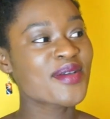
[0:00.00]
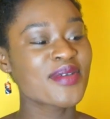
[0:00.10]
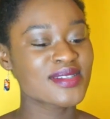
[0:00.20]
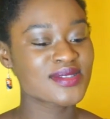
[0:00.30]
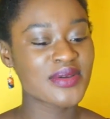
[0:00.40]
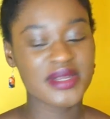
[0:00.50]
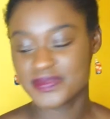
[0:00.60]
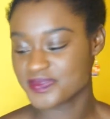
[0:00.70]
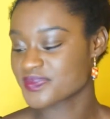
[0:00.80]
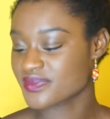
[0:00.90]
quick story.
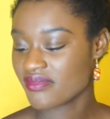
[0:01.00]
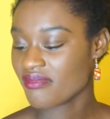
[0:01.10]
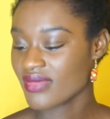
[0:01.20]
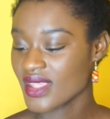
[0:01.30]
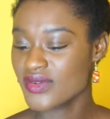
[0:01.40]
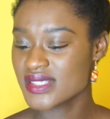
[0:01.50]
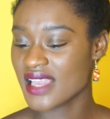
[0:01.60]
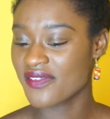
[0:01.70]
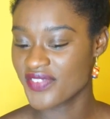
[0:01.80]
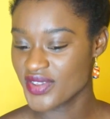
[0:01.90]
It was like
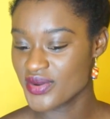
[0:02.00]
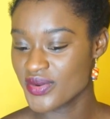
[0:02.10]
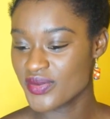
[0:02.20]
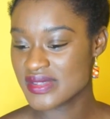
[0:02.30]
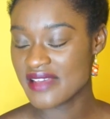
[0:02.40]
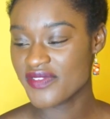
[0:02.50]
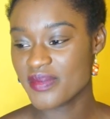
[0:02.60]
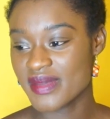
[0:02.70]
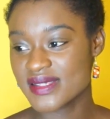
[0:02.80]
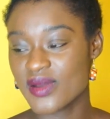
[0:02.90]
a few
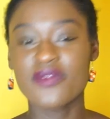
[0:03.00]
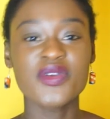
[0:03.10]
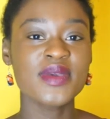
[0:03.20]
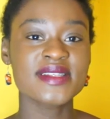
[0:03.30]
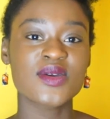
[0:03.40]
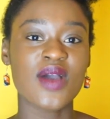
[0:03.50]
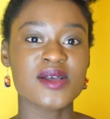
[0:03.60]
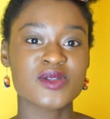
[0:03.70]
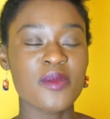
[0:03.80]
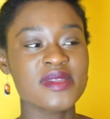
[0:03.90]
months ago, a few weeks ago, I
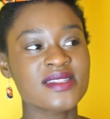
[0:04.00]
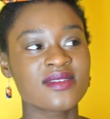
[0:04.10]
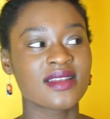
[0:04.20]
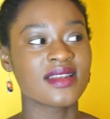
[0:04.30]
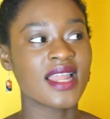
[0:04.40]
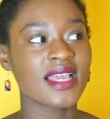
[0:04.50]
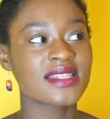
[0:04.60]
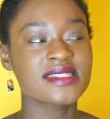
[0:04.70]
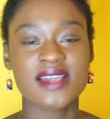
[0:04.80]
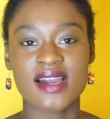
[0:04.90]
was commenting on like
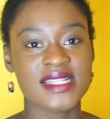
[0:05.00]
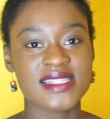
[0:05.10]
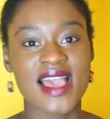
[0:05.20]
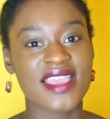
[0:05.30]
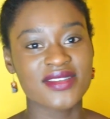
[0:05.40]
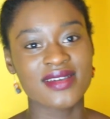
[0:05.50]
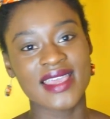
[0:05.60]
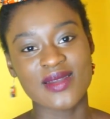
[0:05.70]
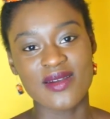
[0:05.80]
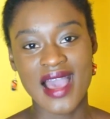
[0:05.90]
this Ghana tag, you know,
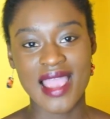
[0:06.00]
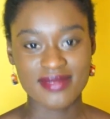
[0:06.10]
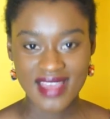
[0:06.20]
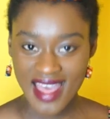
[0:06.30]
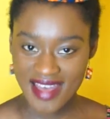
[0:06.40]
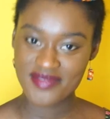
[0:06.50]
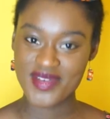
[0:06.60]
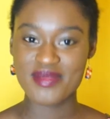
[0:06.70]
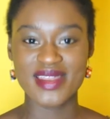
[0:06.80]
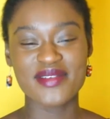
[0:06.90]
getting all hyped,
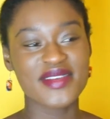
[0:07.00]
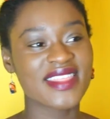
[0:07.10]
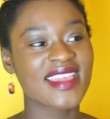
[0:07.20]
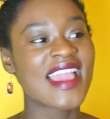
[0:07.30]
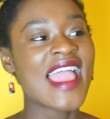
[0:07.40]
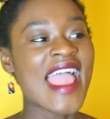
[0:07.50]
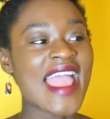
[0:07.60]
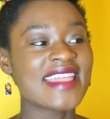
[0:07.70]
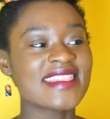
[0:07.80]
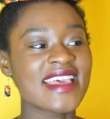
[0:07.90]
Vib and everything.
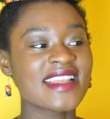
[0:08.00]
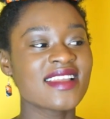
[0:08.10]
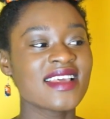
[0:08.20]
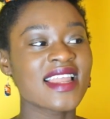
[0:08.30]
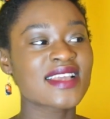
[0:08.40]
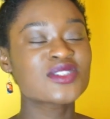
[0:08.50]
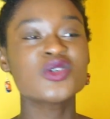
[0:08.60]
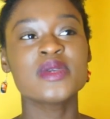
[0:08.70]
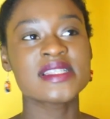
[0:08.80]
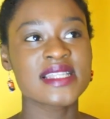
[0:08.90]
And then like
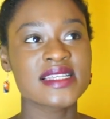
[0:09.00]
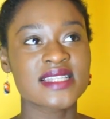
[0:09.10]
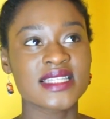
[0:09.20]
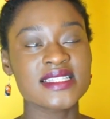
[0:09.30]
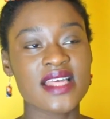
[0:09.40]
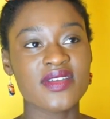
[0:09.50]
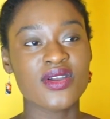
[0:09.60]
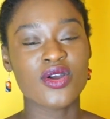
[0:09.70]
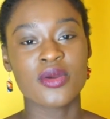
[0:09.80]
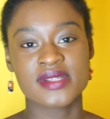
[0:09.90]
2 weeks later, this other
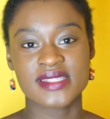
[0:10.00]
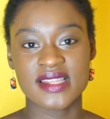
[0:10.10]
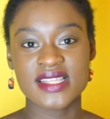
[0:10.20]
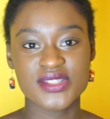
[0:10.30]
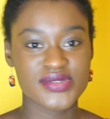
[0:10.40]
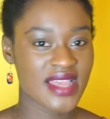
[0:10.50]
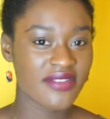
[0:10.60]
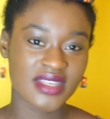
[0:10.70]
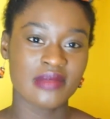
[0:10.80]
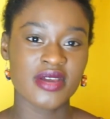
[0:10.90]
girl commented. I think she was
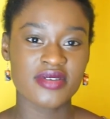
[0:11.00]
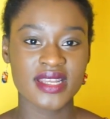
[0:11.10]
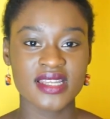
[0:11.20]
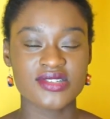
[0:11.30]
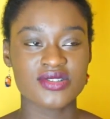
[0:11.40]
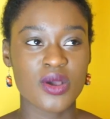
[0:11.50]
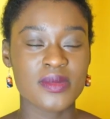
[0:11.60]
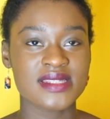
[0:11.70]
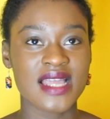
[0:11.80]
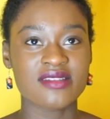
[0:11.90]
African American, and she was
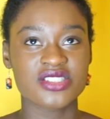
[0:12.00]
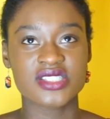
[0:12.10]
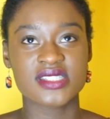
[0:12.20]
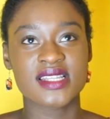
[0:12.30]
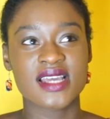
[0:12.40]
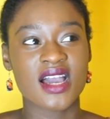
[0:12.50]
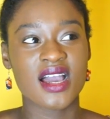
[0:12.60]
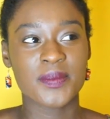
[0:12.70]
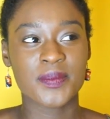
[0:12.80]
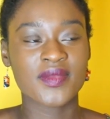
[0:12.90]
commenting how she just did
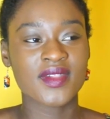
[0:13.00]
her,